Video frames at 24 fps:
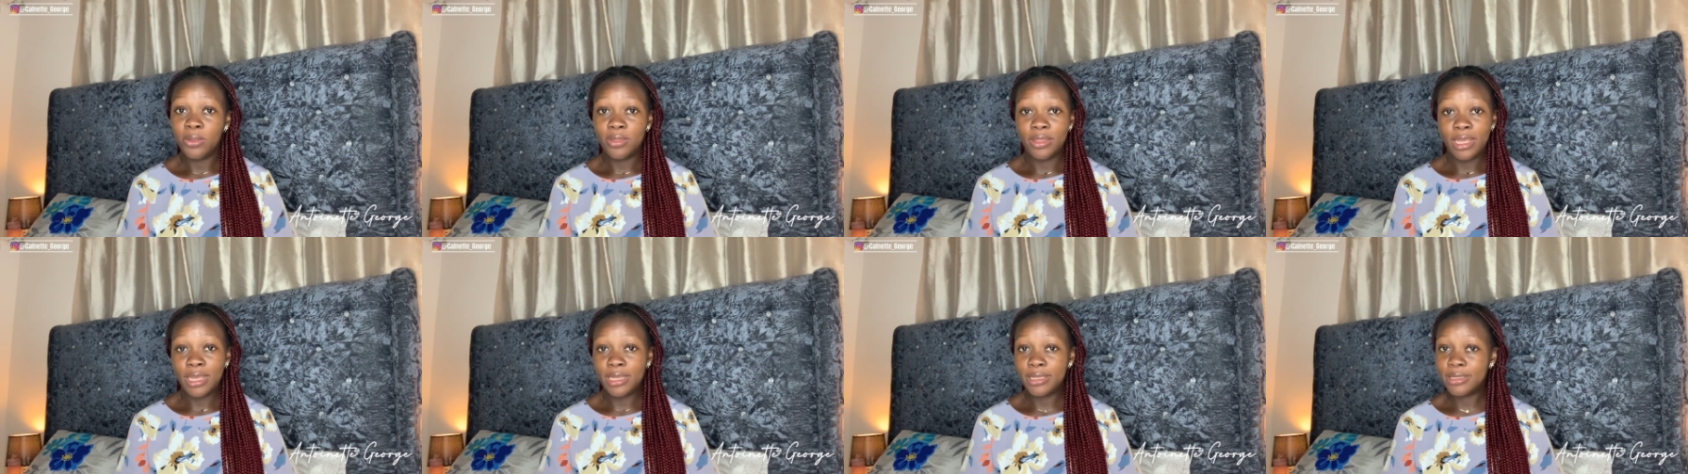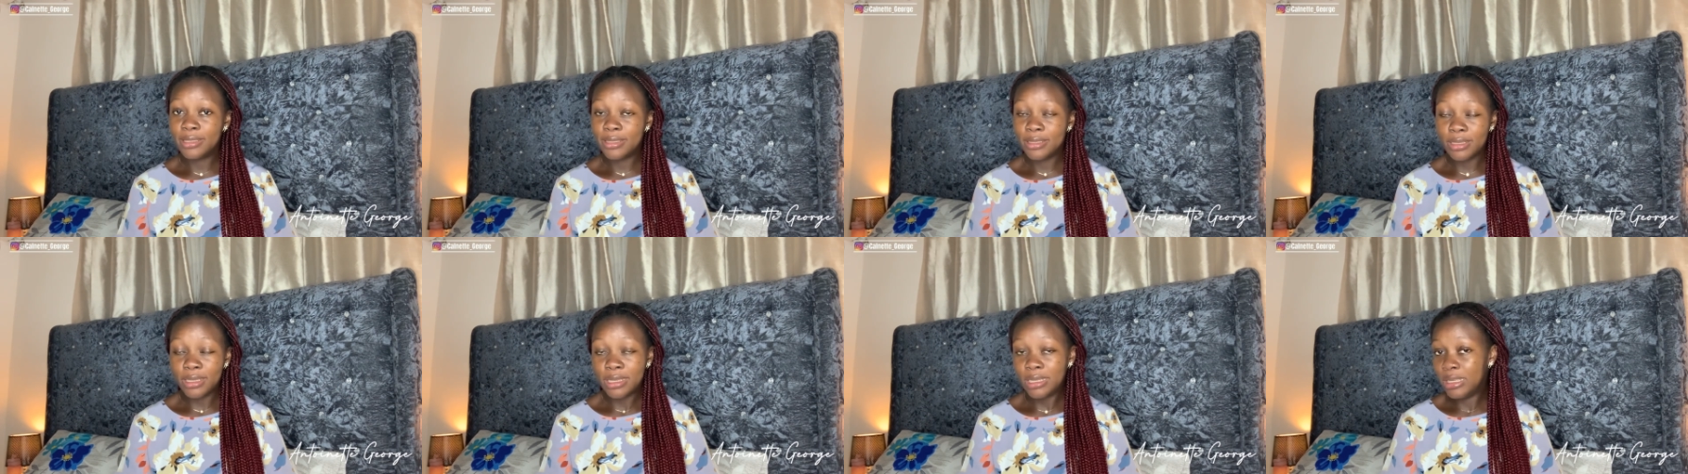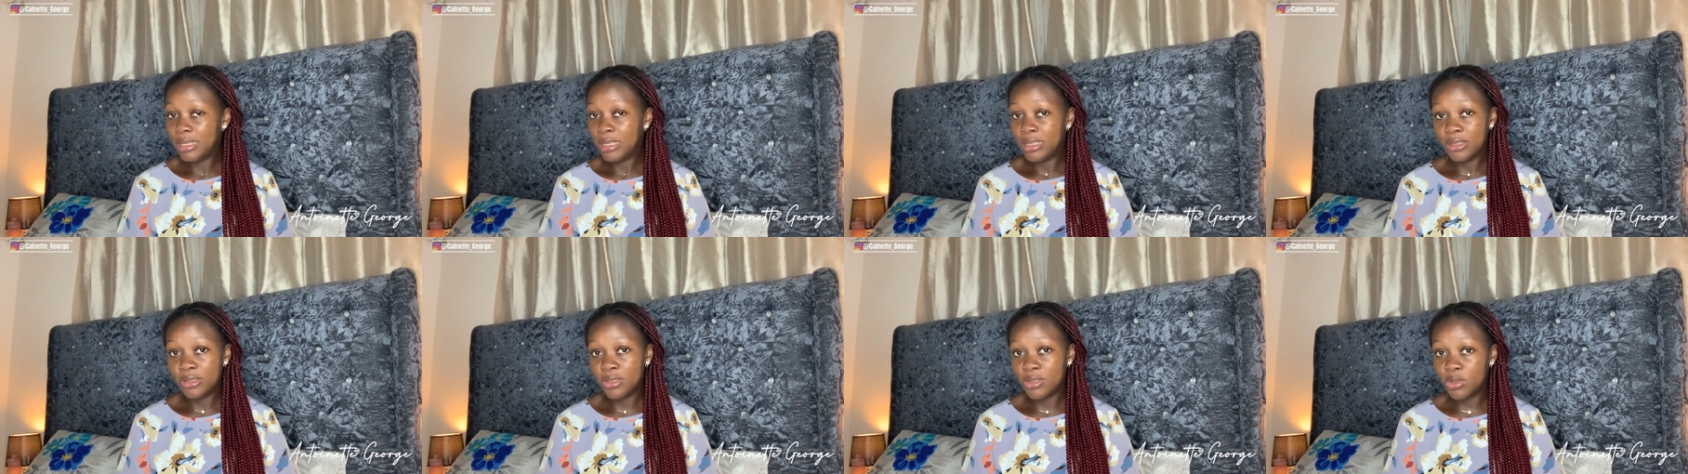that
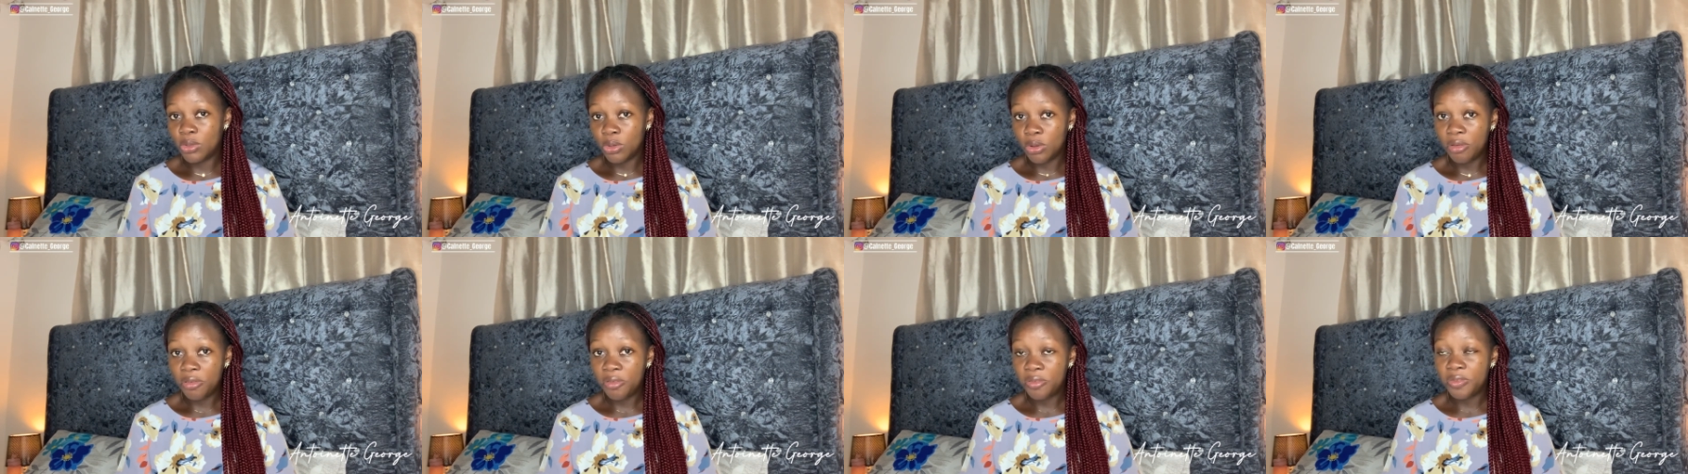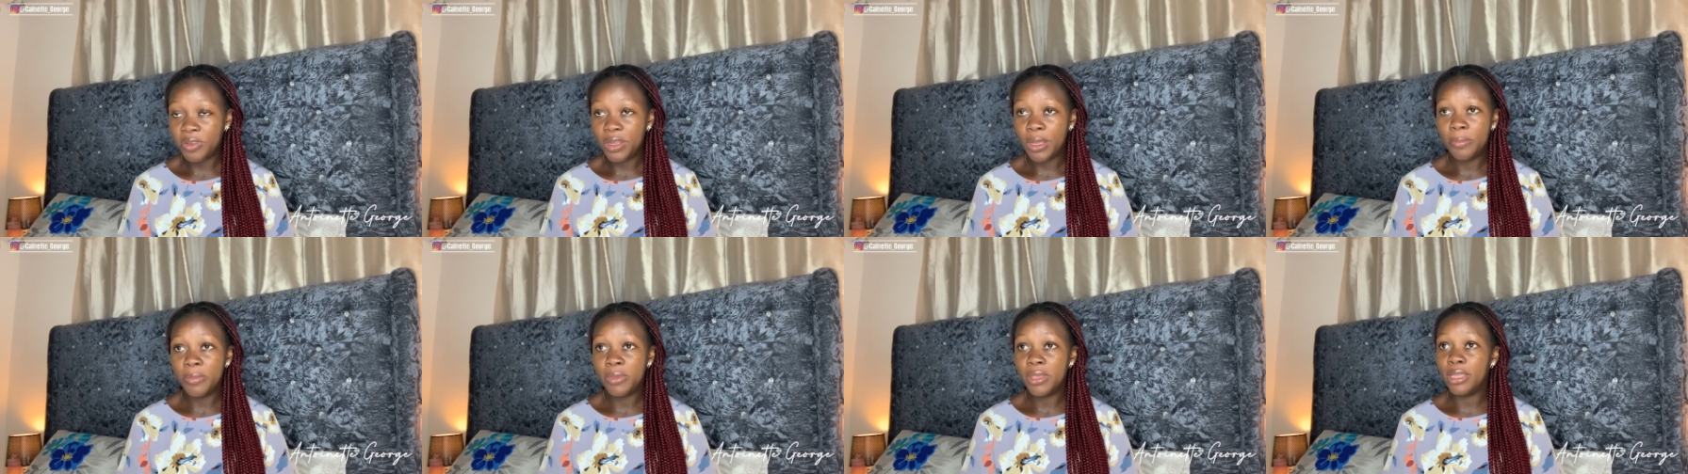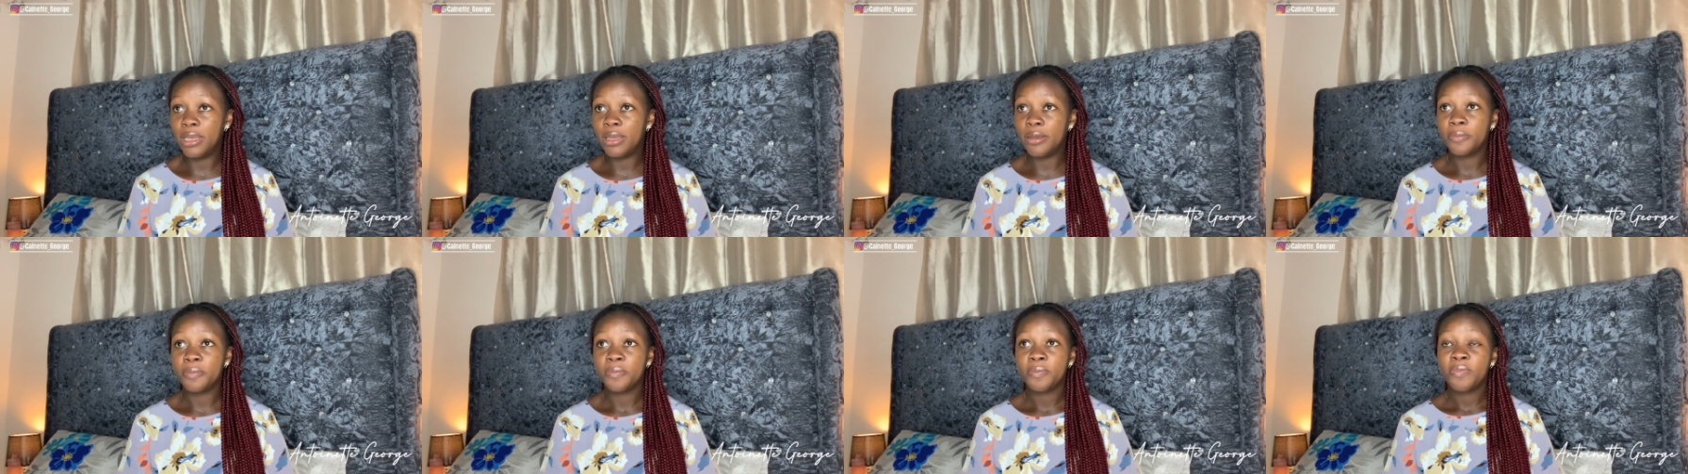cleaning stuff i
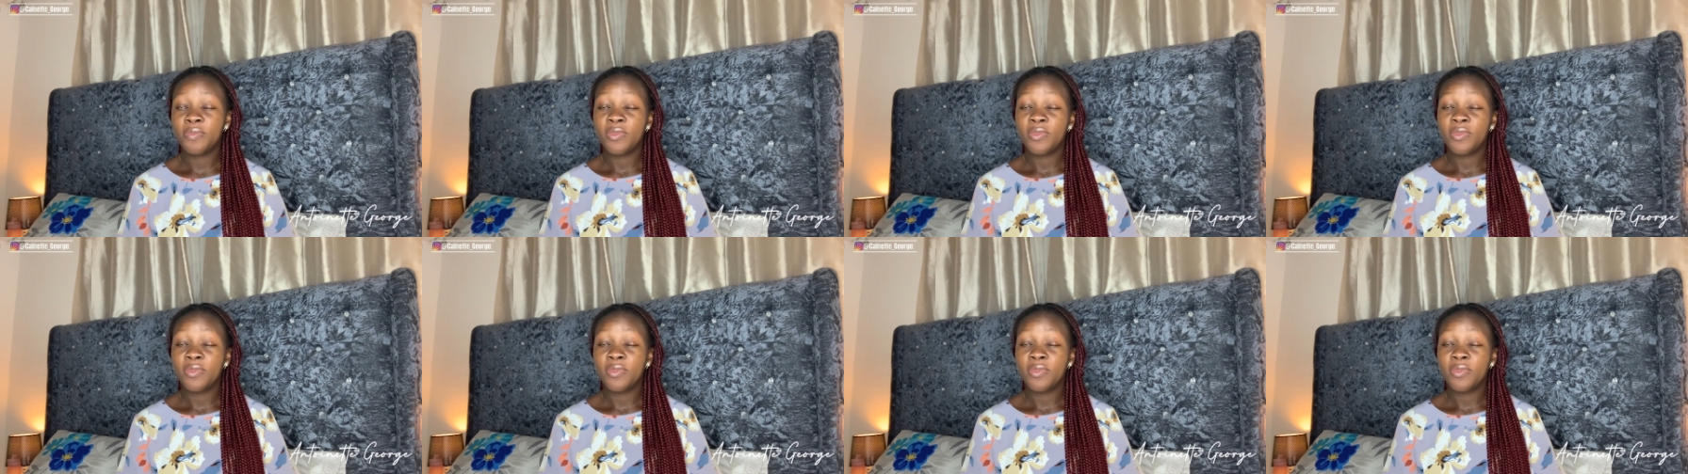mean